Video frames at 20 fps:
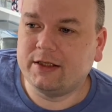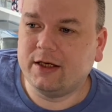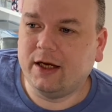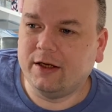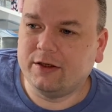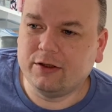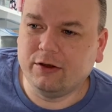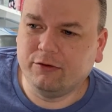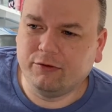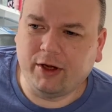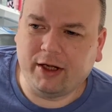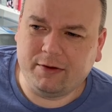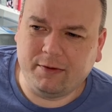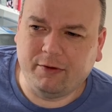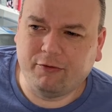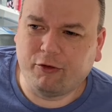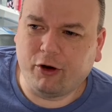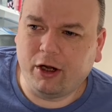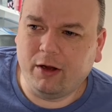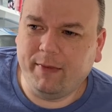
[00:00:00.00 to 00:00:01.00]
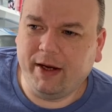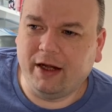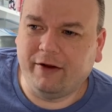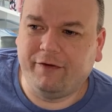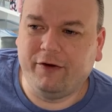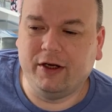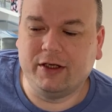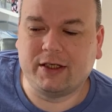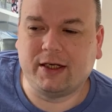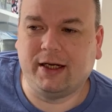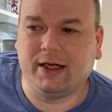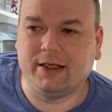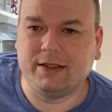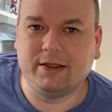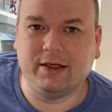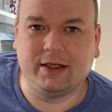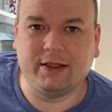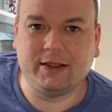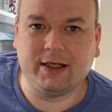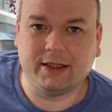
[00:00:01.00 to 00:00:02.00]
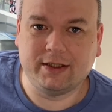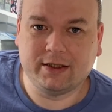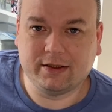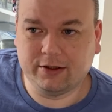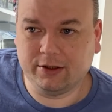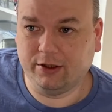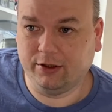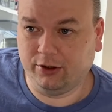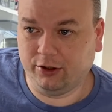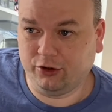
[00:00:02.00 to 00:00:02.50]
so anyway, Royal Mail First Class, that's